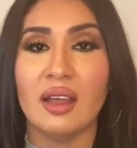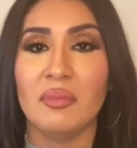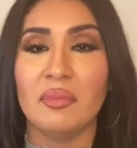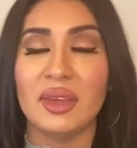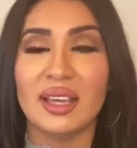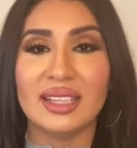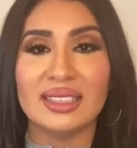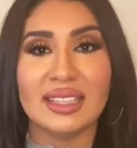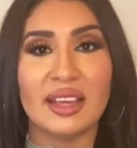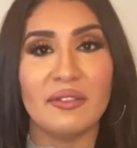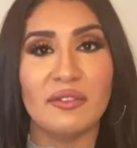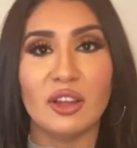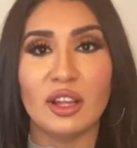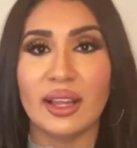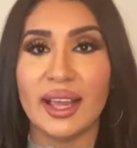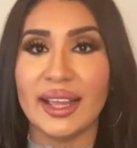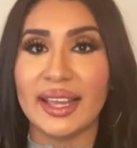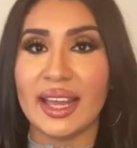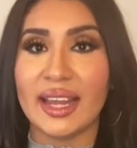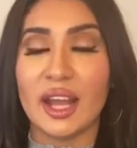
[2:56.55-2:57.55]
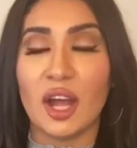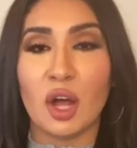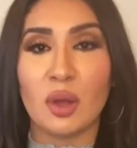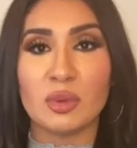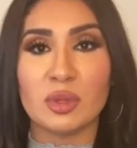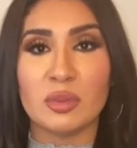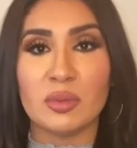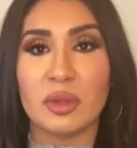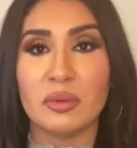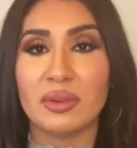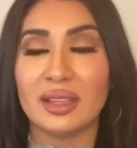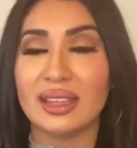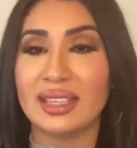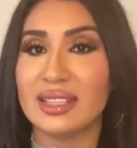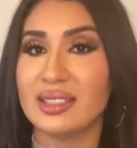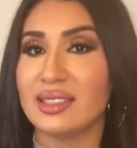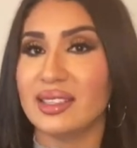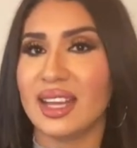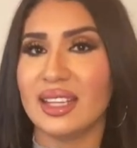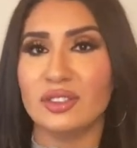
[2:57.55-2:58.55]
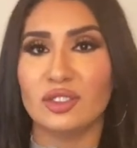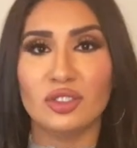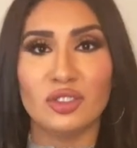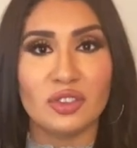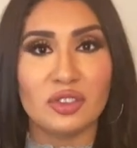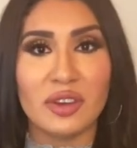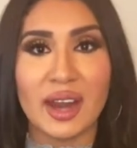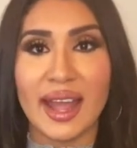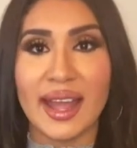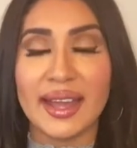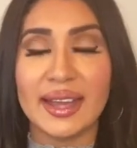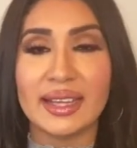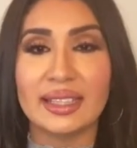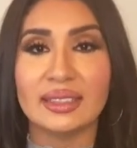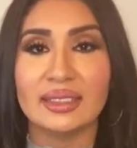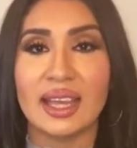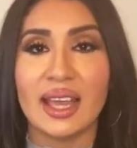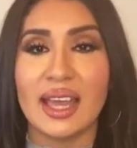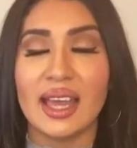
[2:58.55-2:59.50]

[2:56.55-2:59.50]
because I feel like it helps me release that stress.